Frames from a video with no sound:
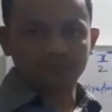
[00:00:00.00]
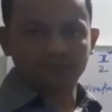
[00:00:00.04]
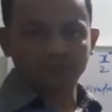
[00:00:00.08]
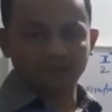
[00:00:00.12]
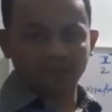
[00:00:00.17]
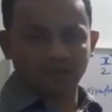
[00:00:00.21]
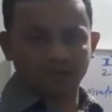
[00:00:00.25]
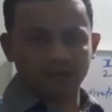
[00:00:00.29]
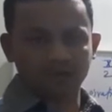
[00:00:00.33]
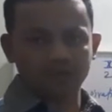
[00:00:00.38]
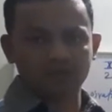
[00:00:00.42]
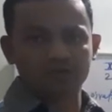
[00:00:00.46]

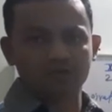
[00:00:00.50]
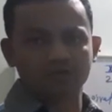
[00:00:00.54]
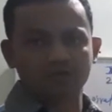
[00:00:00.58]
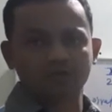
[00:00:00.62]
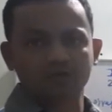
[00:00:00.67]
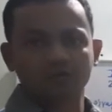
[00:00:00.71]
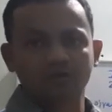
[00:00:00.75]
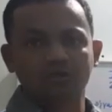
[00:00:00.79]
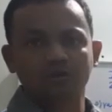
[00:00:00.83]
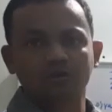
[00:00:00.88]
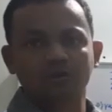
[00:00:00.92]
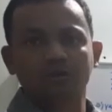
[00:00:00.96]

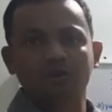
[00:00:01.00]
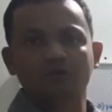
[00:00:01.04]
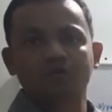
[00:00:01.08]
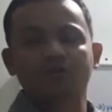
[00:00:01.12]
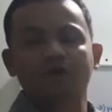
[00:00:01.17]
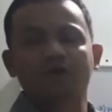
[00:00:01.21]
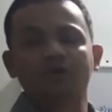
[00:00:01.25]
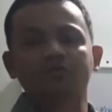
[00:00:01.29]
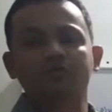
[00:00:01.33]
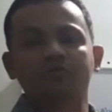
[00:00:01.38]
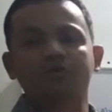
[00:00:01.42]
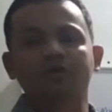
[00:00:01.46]
Also we
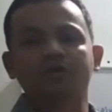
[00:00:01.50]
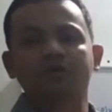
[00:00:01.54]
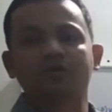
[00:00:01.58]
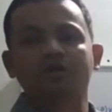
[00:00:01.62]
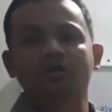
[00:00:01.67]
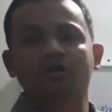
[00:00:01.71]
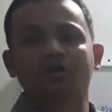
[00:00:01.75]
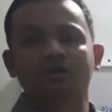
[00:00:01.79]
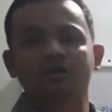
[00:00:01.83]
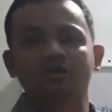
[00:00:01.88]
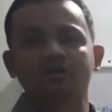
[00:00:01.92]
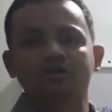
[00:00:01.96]
have seen the
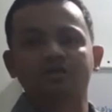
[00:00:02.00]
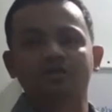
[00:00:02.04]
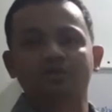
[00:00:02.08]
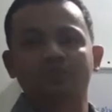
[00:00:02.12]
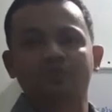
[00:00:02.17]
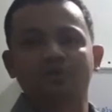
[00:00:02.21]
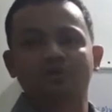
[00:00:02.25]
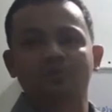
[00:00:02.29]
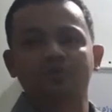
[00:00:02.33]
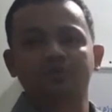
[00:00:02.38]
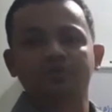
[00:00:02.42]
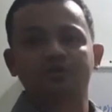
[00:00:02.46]
concept
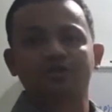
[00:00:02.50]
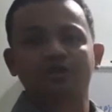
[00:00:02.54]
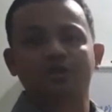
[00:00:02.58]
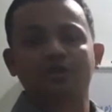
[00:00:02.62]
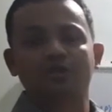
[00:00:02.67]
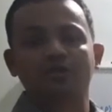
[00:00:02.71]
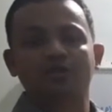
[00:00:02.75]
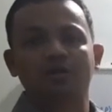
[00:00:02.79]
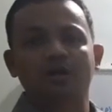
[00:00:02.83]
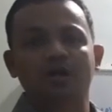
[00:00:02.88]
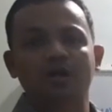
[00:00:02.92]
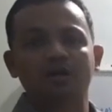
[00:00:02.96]
of
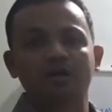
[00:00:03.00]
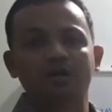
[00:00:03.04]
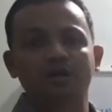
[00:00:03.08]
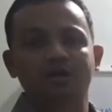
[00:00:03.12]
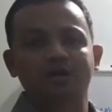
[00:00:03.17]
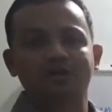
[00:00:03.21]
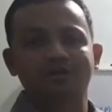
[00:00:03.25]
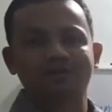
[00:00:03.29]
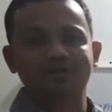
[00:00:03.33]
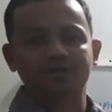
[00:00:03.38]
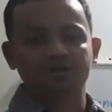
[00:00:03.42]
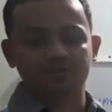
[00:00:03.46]
cellular
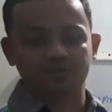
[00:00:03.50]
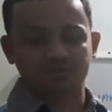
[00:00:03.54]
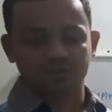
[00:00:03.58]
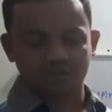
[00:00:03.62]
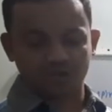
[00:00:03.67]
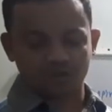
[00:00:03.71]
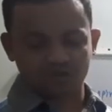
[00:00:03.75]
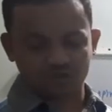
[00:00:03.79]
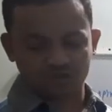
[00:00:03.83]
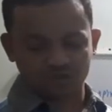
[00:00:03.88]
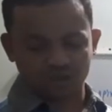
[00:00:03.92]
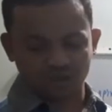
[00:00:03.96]

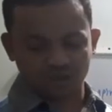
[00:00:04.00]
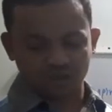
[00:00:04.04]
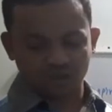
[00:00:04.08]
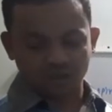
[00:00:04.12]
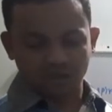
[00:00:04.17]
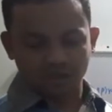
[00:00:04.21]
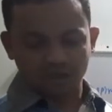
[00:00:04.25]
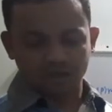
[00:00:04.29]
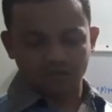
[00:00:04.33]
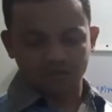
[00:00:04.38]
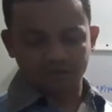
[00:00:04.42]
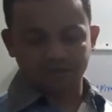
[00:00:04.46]
respiration,
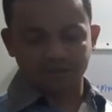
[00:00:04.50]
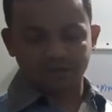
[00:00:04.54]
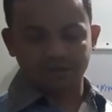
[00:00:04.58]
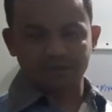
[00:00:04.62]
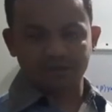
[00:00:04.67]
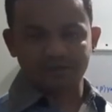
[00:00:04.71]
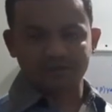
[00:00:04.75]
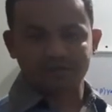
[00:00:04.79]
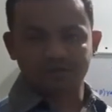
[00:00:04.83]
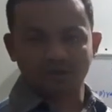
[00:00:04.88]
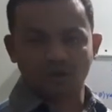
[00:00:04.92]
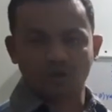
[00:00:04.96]
that
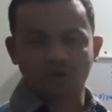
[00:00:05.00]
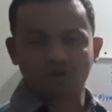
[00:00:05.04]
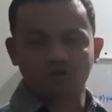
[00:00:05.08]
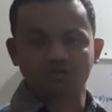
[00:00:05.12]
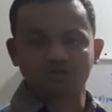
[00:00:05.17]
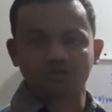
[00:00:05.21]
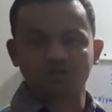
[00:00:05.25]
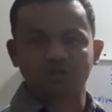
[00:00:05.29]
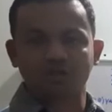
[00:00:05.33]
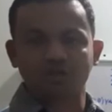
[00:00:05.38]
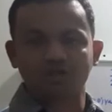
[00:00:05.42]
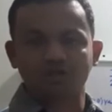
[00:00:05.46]
is
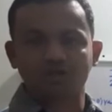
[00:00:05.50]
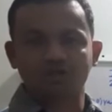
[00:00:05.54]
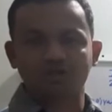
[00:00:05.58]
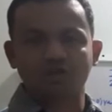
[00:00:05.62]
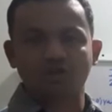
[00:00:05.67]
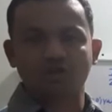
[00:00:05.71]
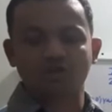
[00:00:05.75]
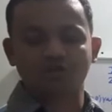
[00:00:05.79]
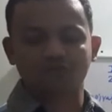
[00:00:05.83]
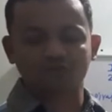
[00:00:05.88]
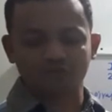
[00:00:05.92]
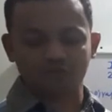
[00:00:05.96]
oxidation
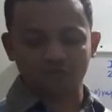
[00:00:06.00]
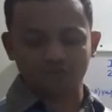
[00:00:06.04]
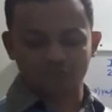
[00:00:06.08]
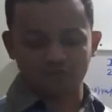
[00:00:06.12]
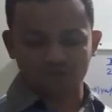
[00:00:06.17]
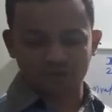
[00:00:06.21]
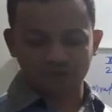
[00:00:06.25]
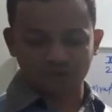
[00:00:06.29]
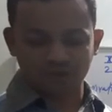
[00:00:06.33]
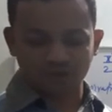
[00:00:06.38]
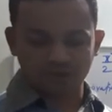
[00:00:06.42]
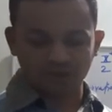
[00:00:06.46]
of
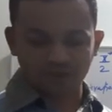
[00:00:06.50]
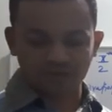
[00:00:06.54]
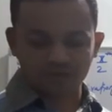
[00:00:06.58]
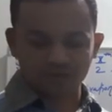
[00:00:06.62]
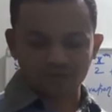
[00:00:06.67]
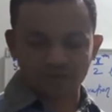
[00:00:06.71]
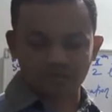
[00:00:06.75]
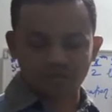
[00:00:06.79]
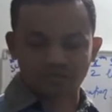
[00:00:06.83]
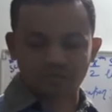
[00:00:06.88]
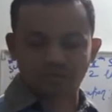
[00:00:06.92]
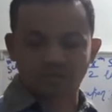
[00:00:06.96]

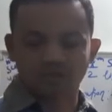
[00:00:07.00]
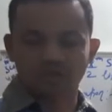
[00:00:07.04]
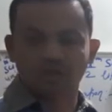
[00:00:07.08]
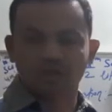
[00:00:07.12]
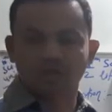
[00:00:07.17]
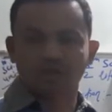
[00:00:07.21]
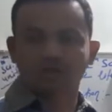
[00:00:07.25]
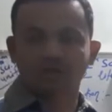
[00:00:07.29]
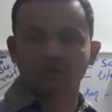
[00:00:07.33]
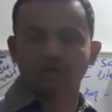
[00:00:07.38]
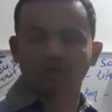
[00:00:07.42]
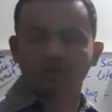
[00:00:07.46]
nutrients
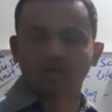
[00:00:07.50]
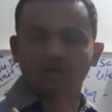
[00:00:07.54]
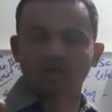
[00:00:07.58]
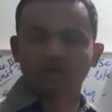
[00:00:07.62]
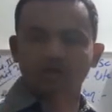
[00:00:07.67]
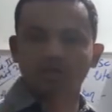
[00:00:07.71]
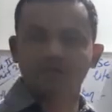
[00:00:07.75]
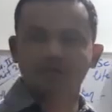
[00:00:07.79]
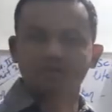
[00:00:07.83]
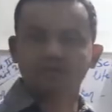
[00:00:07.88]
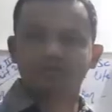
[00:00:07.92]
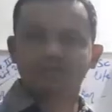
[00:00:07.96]

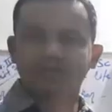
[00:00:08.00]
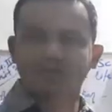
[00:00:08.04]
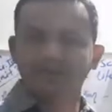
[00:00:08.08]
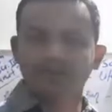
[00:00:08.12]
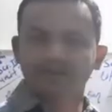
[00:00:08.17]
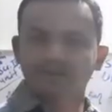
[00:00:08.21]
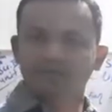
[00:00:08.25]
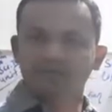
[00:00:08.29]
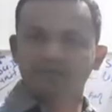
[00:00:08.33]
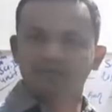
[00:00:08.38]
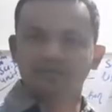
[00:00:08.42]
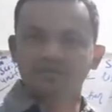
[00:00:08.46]

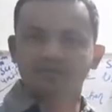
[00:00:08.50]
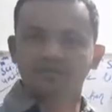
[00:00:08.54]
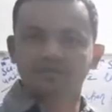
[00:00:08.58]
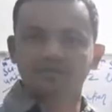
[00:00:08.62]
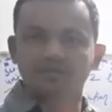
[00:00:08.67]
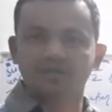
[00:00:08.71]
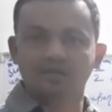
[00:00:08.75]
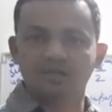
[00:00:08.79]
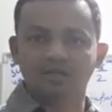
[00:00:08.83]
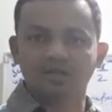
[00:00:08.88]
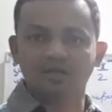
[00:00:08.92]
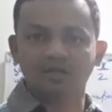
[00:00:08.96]
inside the
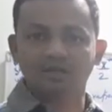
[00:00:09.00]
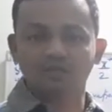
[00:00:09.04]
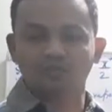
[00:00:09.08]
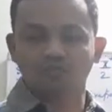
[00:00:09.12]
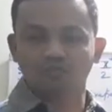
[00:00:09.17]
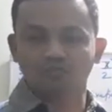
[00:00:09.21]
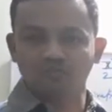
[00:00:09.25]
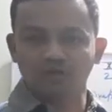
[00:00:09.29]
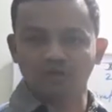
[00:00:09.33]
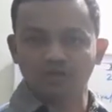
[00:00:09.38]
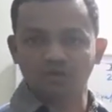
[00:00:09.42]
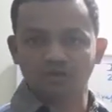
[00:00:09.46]
cell
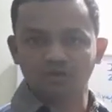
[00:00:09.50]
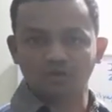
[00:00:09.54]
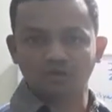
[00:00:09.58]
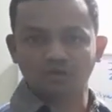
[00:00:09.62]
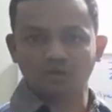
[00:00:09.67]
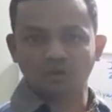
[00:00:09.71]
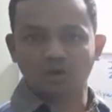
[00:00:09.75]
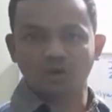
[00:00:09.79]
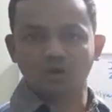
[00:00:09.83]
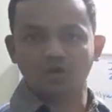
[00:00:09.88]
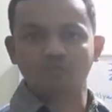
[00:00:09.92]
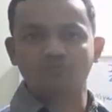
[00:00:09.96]
with
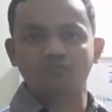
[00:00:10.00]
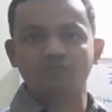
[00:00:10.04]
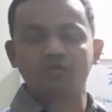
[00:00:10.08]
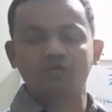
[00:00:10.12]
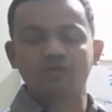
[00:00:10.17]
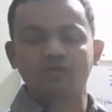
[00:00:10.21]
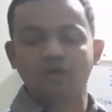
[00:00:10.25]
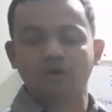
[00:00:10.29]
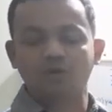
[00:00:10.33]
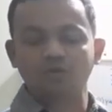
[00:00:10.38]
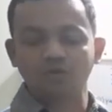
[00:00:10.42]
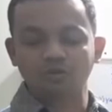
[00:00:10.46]
or
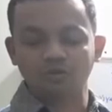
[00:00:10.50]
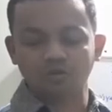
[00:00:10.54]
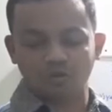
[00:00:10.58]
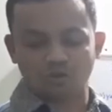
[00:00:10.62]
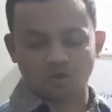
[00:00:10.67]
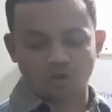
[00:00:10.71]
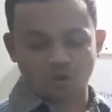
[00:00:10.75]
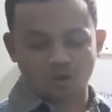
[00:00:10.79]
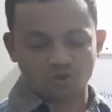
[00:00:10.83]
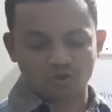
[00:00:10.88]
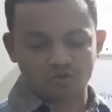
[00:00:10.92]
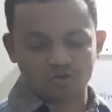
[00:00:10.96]
without
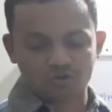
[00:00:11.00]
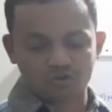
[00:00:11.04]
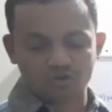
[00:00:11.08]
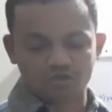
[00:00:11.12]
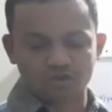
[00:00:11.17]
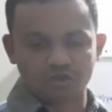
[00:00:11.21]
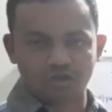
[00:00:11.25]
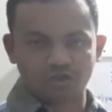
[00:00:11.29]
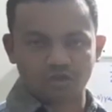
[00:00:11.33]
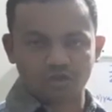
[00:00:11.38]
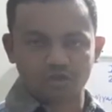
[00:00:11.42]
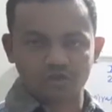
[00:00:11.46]

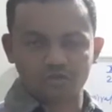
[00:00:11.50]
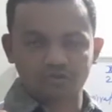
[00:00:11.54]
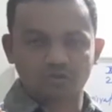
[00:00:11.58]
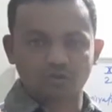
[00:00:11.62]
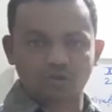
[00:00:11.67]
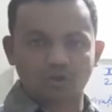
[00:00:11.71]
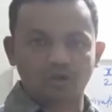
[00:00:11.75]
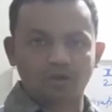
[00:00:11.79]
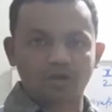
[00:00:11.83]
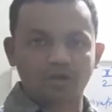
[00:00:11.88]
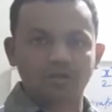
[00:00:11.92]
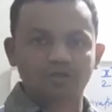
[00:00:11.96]
oxygen is
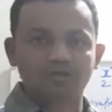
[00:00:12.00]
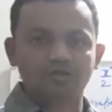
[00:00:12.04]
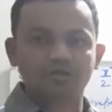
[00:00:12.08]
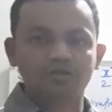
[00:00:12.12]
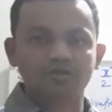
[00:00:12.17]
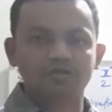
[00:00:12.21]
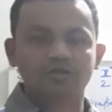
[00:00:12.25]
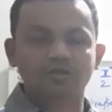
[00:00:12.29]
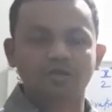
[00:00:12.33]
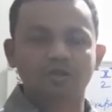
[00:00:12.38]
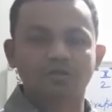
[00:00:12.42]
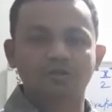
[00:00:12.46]
called as a
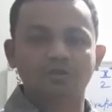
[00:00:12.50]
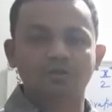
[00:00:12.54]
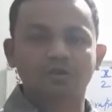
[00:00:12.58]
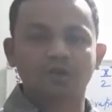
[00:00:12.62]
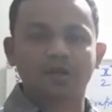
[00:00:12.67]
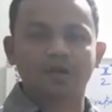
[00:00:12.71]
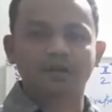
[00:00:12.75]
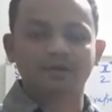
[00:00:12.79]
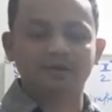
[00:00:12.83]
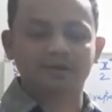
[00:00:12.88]
cellular